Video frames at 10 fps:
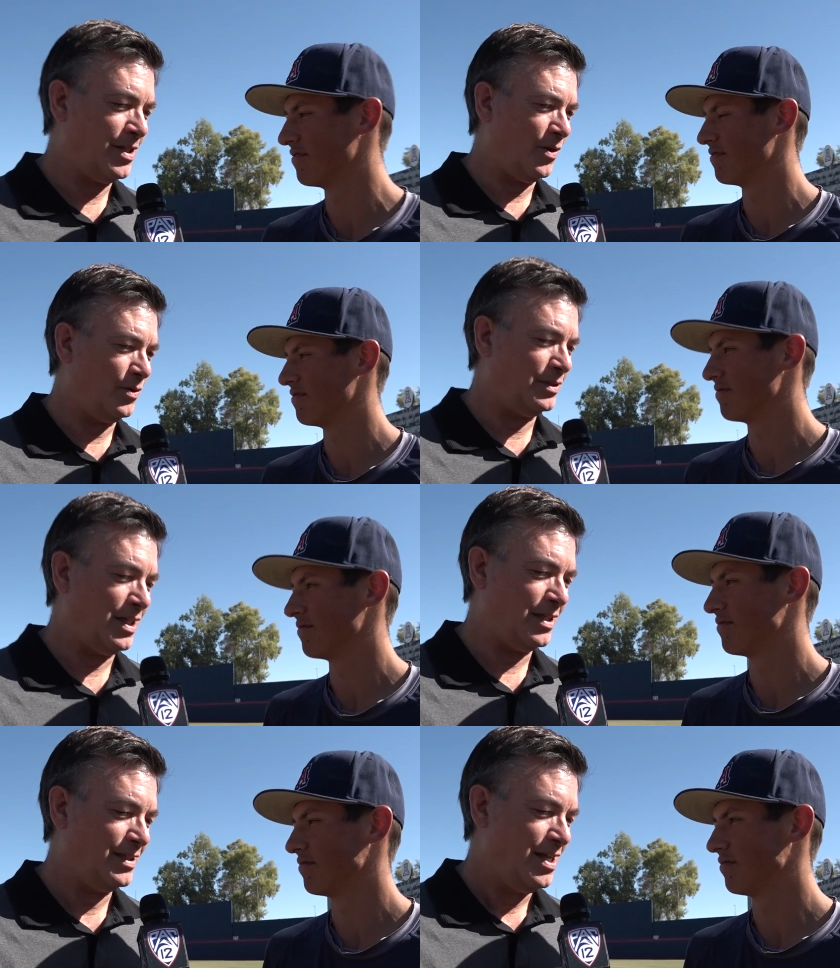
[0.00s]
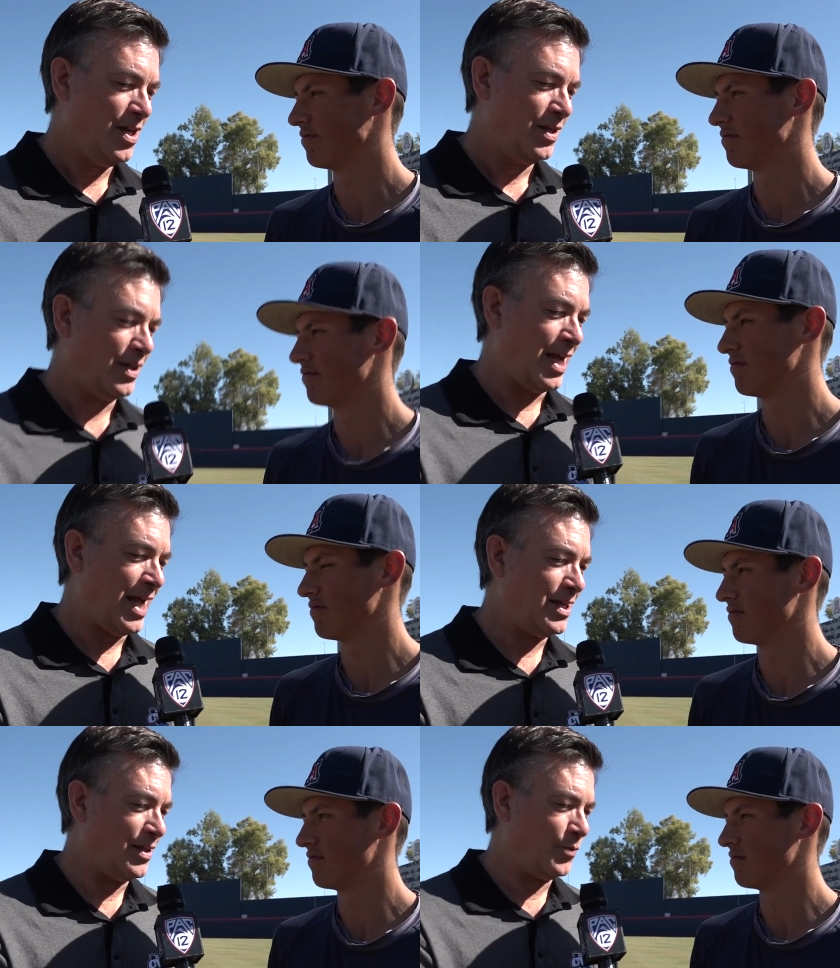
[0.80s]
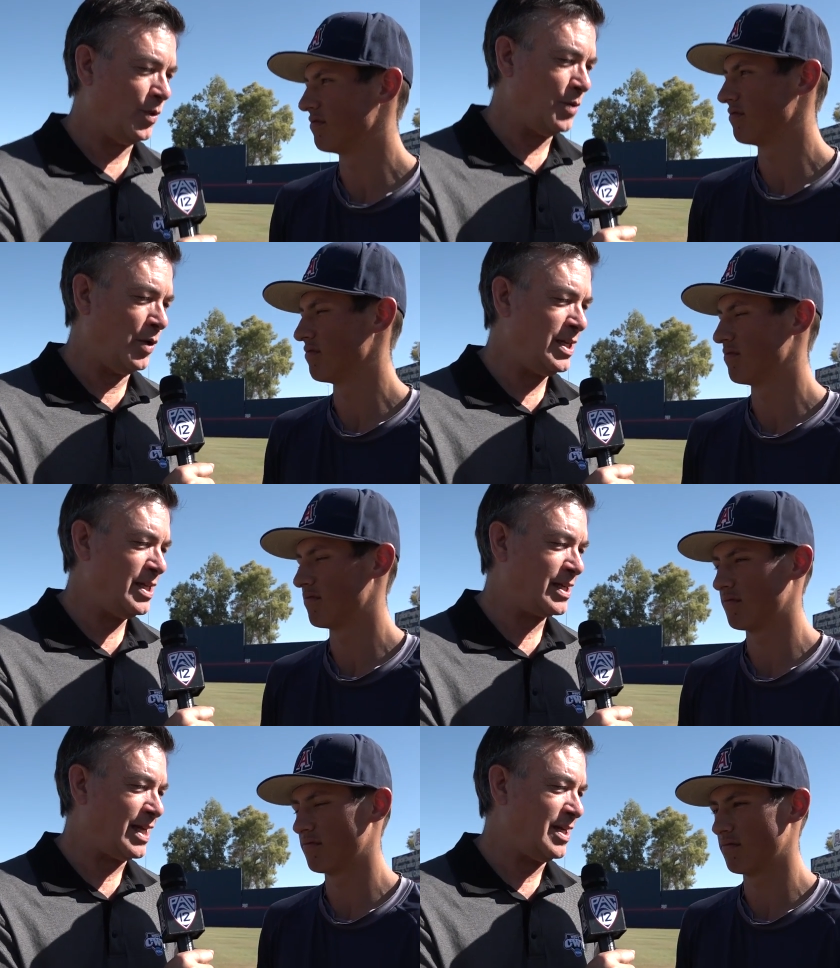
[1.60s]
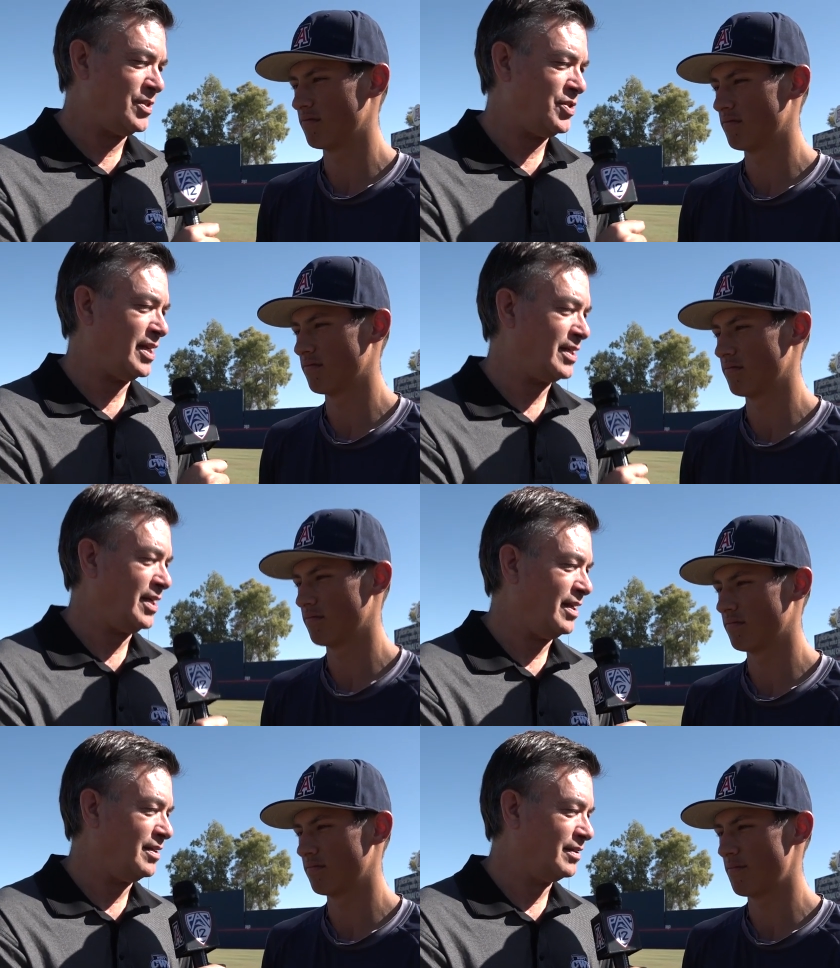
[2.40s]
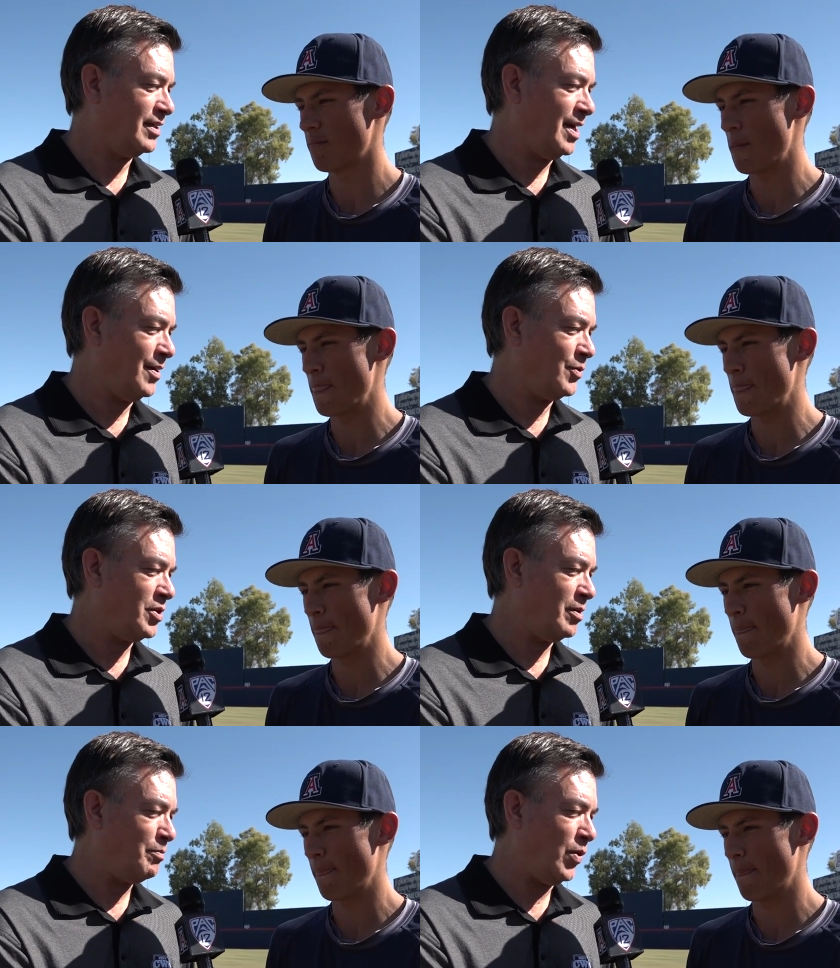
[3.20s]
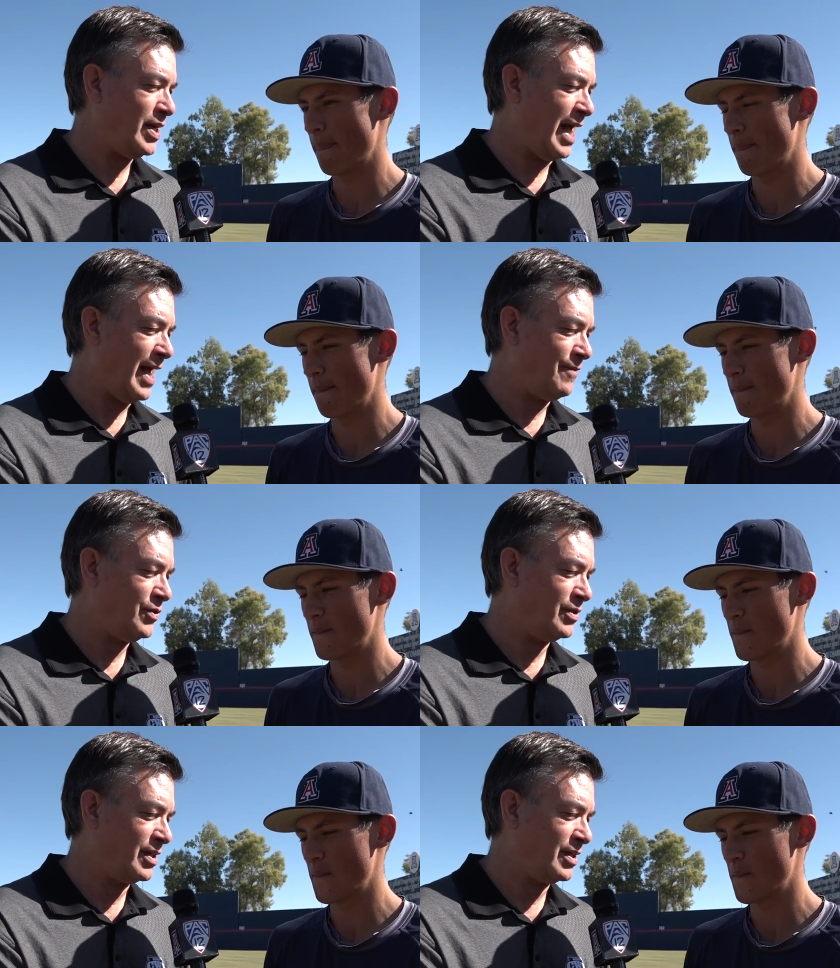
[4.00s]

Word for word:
Speaker 1: you know, how, when, when, did it kind of sink in? Uh, was there a point after